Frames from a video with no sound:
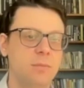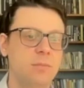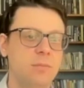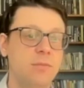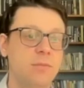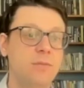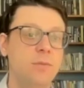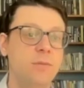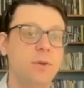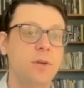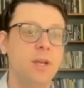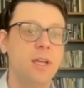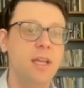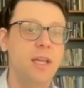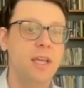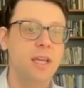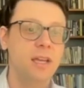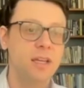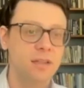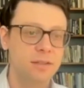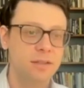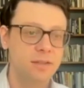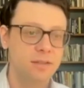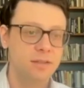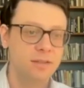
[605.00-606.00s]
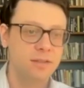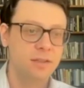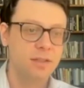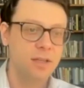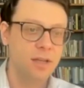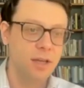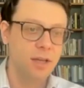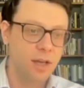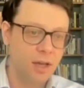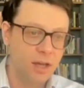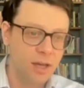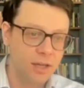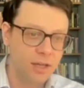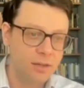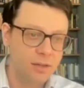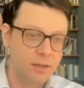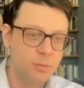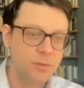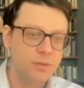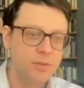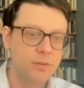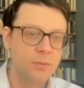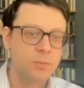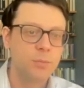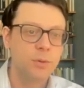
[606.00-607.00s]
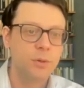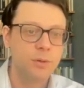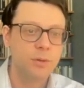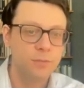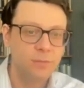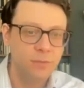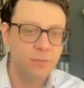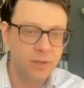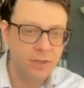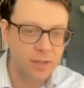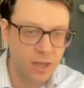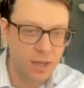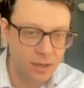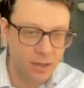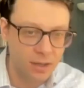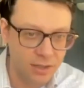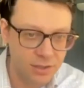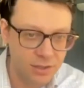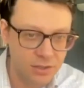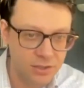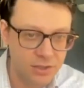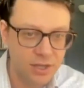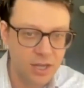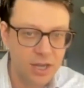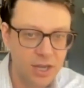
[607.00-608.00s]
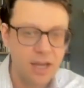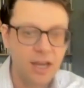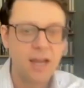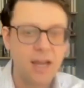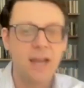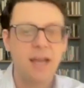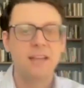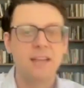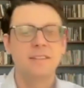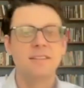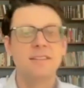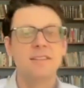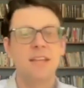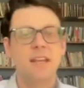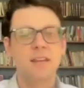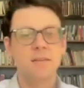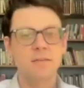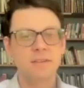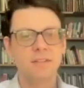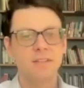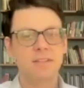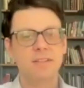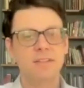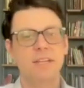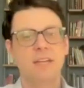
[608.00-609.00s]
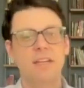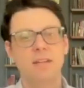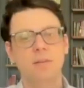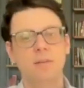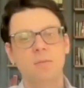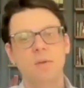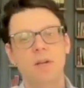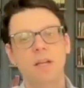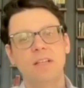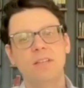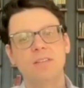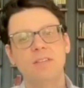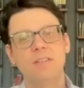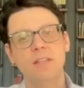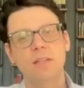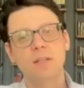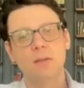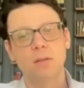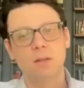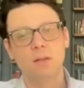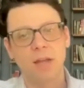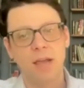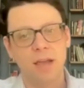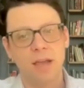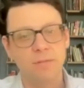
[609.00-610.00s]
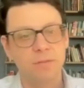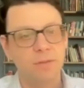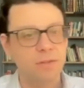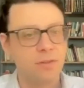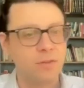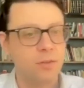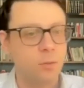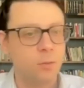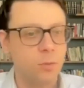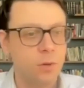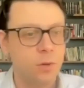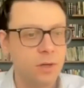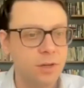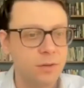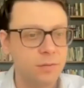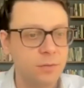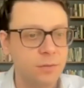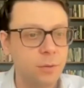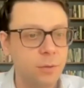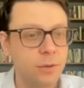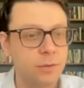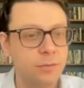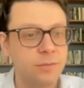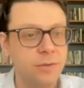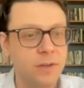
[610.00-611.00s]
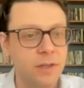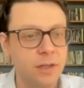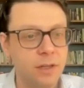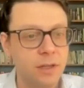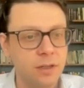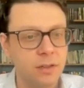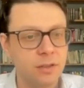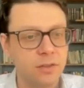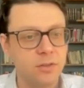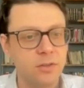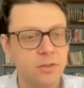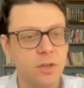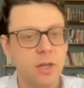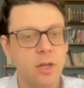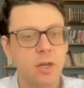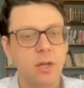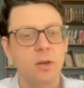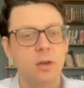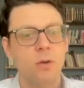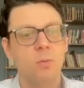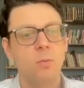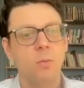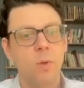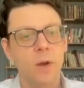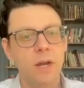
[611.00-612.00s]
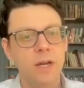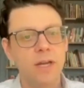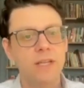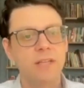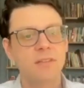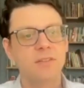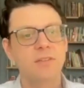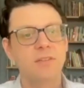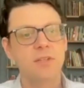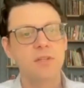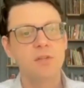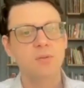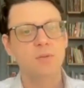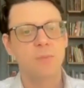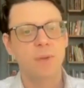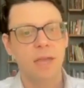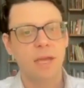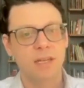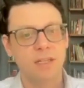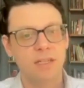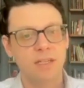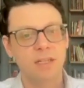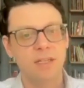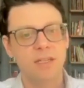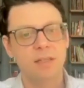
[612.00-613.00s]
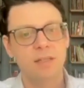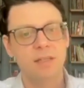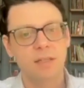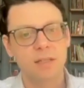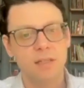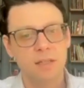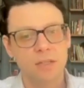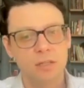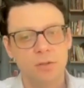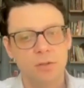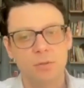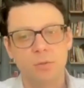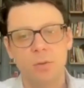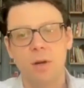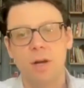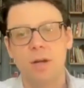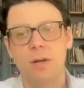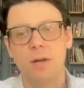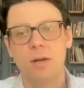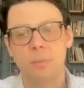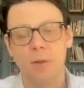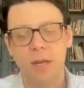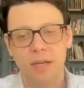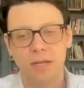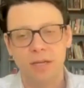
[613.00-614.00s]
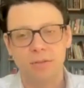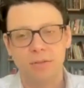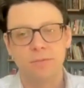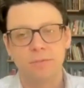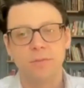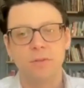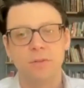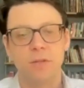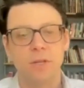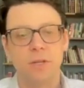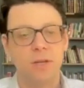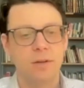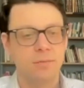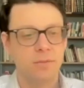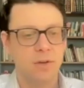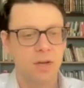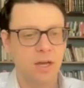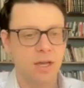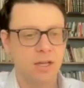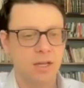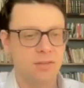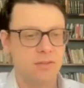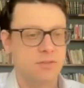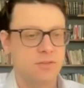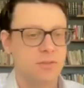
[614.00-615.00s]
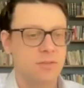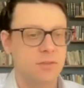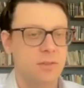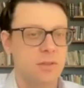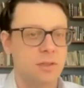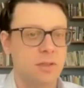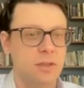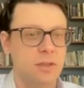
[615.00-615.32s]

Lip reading: before it, God, who is of perfect knowledge. As David stated, when I see your heavens, the work of your fingers, what is humanity that you are mindful of us?